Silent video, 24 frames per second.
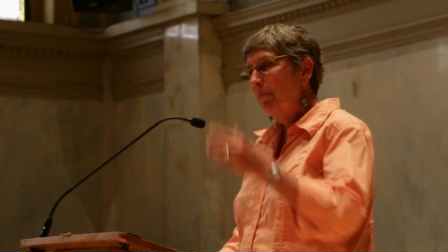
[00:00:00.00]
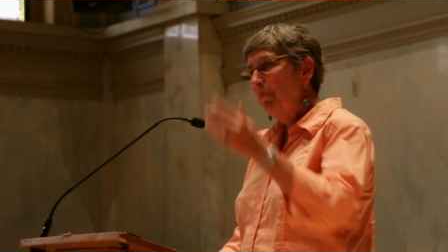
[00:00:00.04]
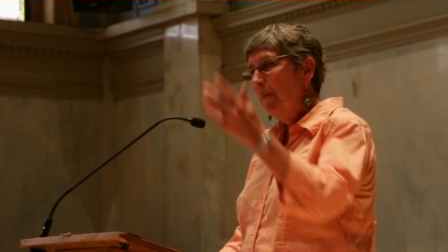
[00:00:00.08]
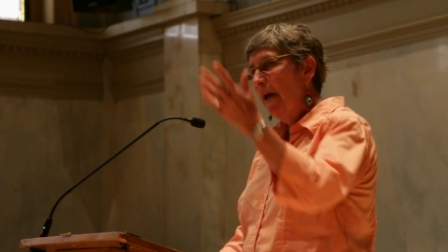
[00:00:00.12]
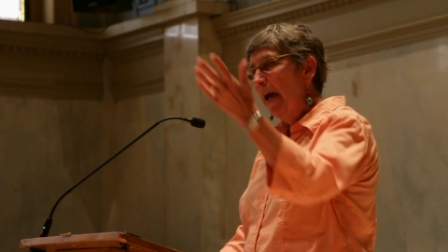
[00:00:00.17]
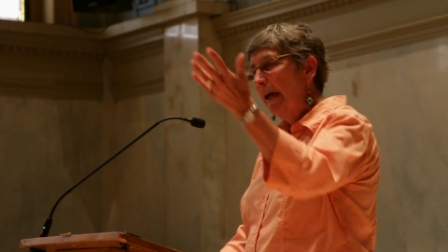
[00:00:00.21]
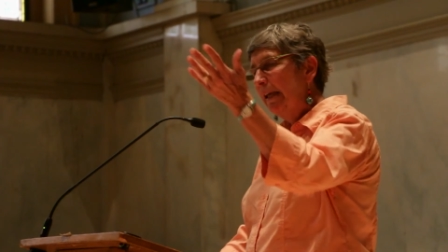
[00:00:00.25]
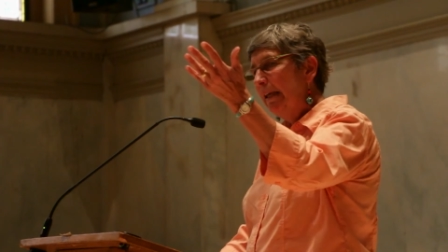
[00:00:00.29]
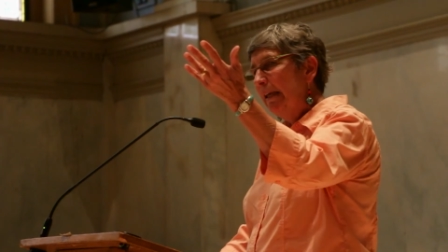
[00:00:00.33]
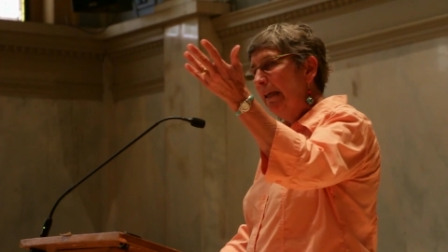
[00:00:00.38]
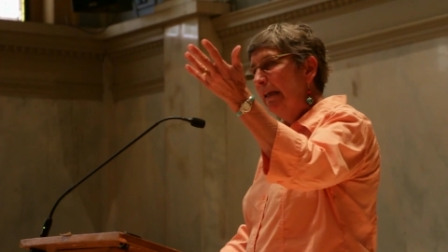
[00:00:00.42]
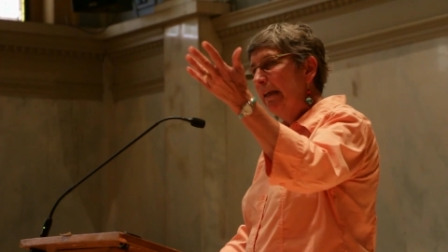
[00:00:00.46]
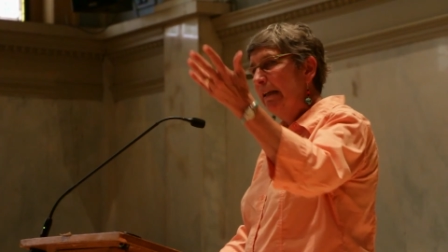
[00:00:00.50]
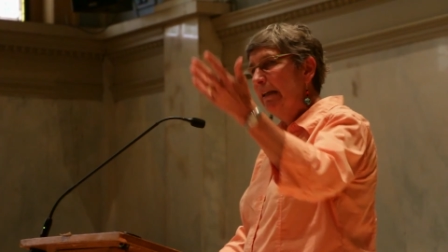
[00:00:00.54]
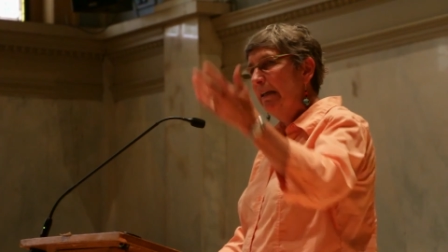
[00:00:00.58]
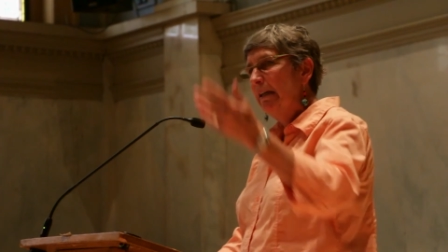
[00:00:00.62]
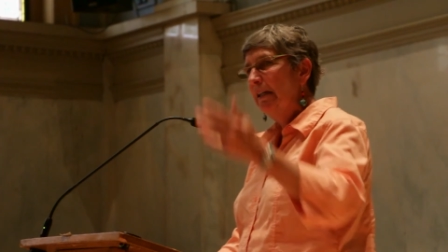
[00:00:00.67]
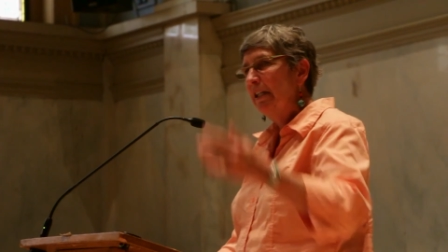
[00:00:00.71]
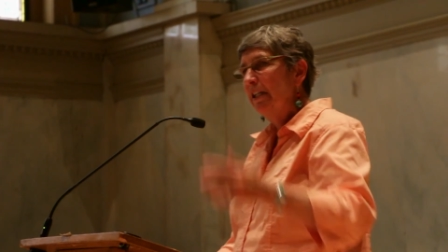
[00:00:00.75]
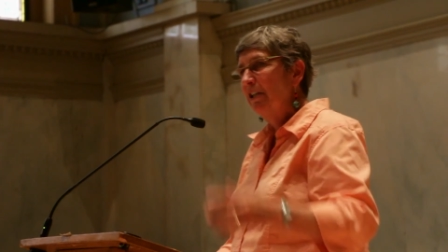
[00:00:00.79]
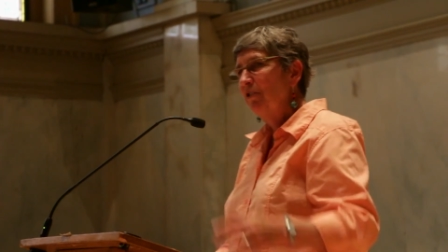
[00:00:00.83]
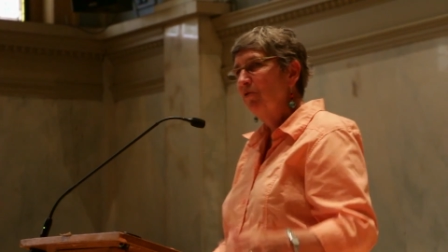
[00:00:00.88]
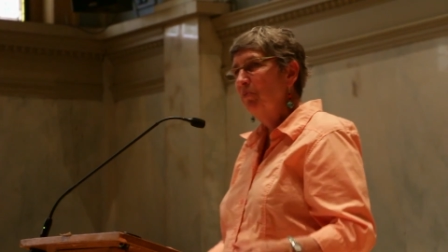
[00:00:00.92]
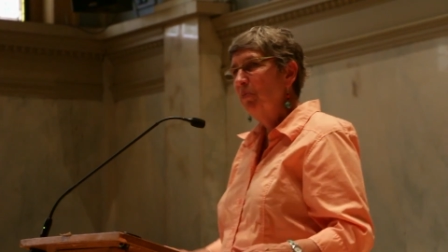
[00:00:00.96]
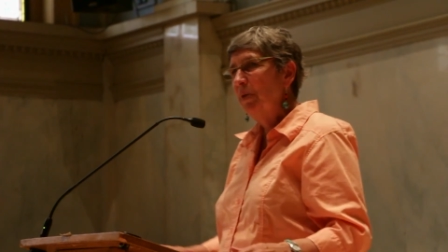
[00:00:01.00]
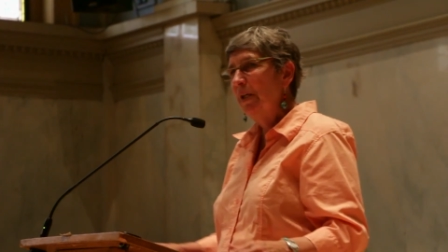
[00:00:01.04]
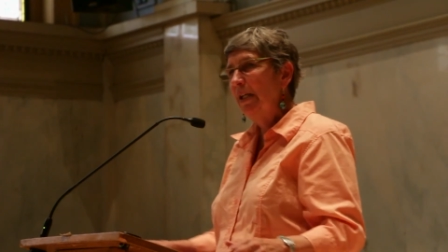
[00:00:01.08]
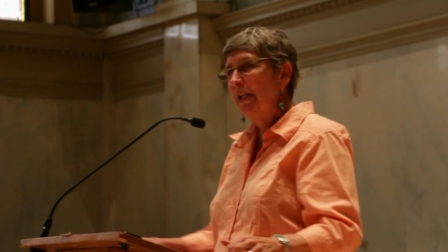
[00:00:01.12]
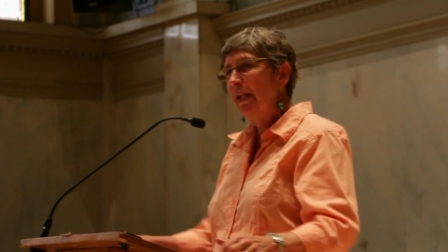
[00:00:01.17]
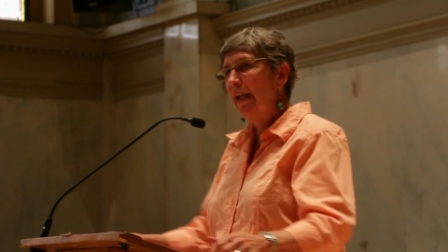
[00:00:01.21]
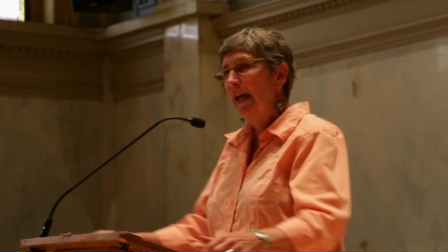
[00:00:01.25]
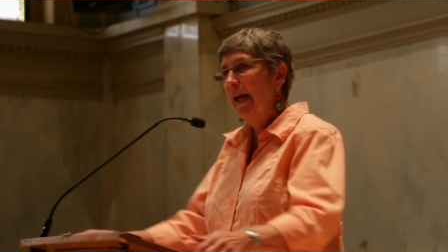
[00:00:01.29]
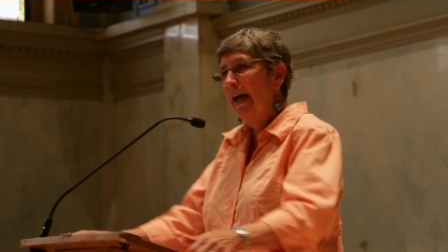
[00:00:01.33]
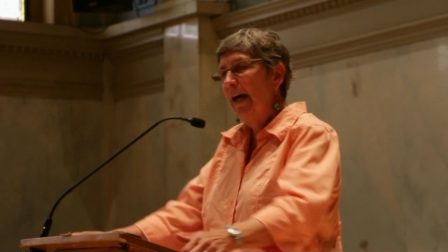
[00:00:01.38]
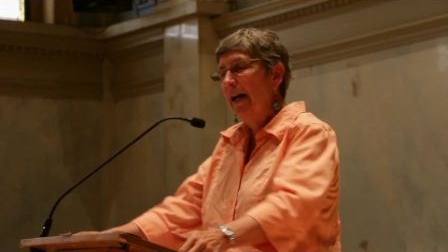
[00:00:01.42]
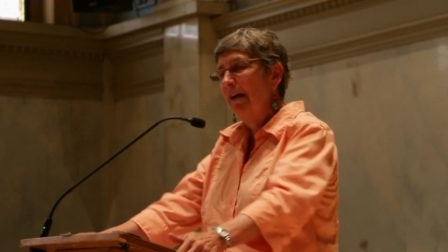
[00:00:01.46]
Mackie and I have
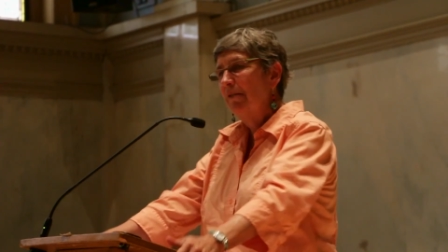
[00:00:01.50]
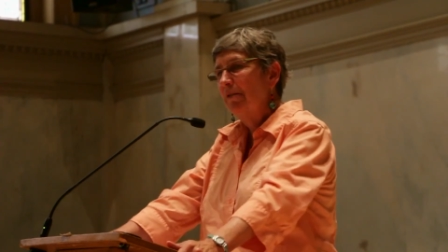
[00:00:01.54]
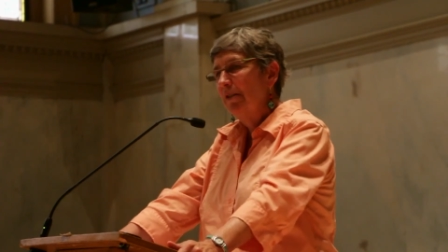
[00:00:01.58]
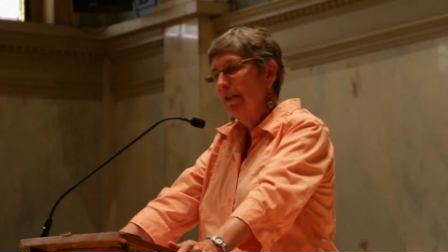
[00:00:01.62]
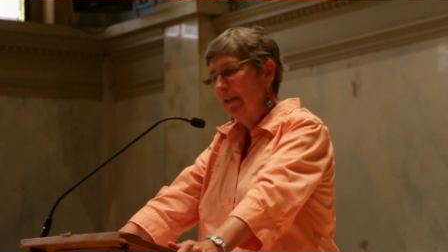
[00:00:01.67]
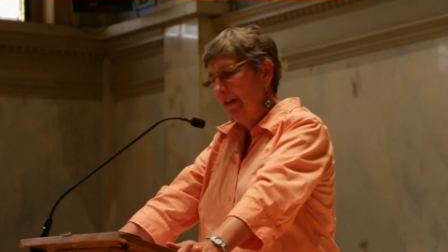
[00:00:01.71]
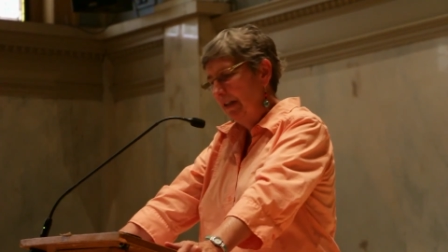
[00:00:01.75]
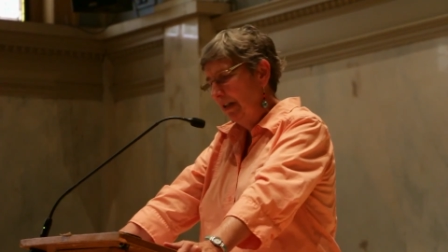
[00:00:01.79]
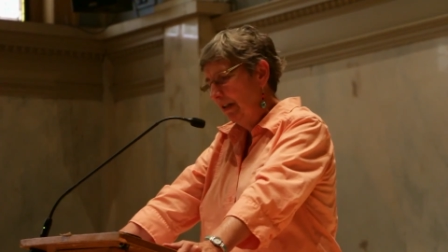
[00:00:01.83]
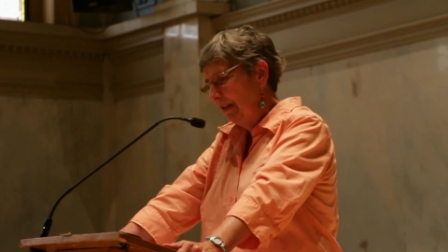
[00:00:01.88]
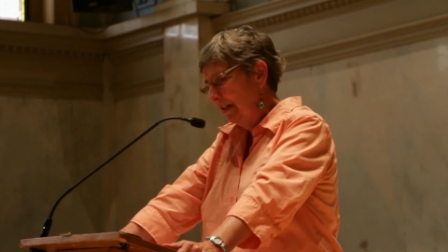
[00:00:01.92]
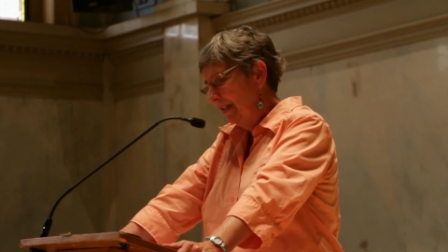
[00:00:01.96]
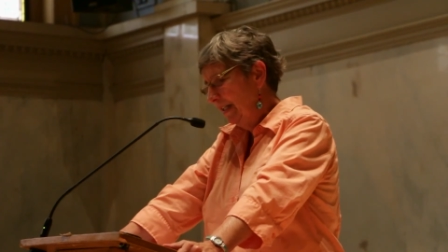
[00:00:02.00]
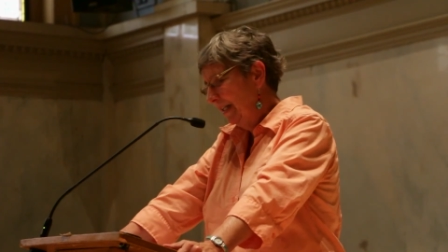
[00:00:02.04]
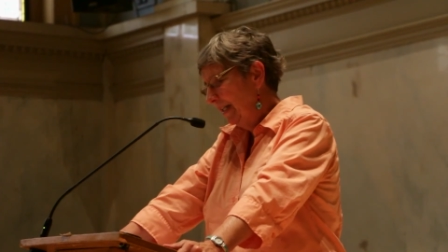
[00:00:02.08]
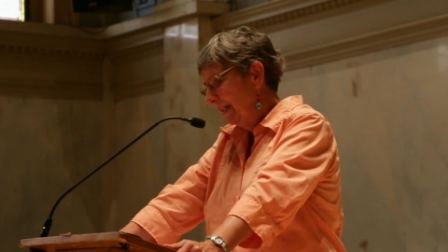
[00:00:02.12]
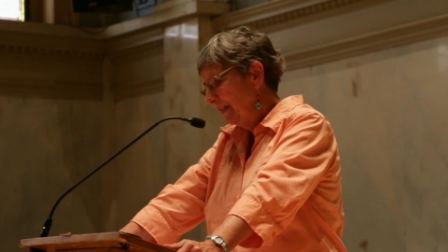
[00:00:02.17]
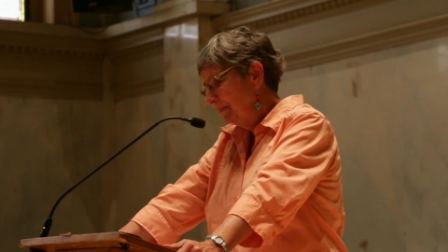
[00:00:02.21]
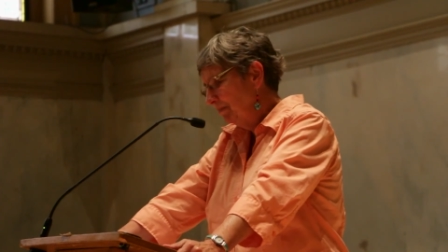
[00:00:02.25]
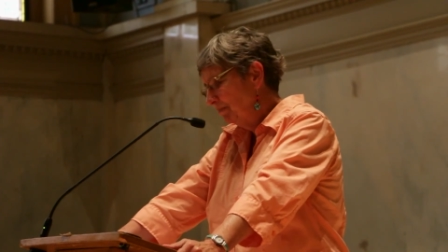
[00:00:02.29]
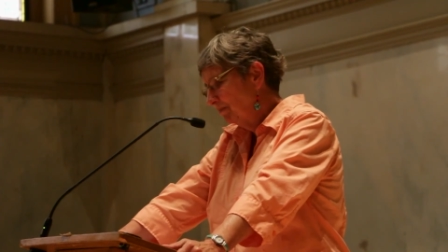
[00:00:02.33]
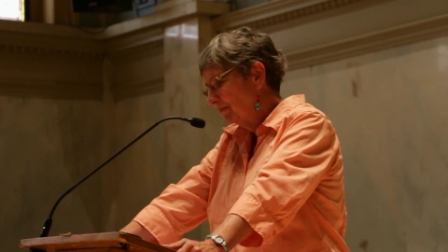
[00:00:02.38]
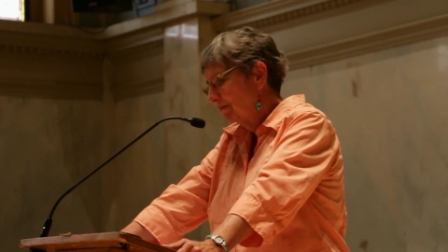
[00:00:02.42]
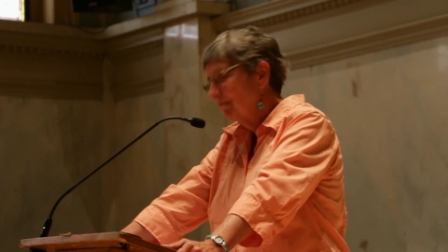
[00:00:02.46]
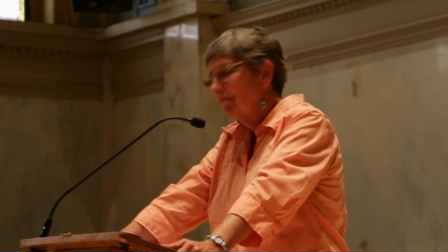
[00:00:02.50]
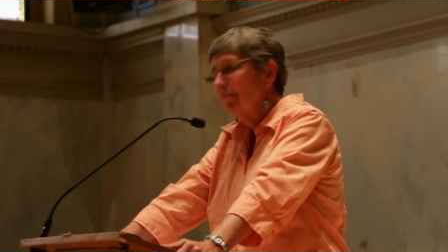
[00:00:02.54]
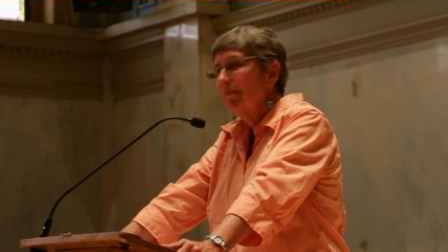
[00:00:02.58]
been out in um,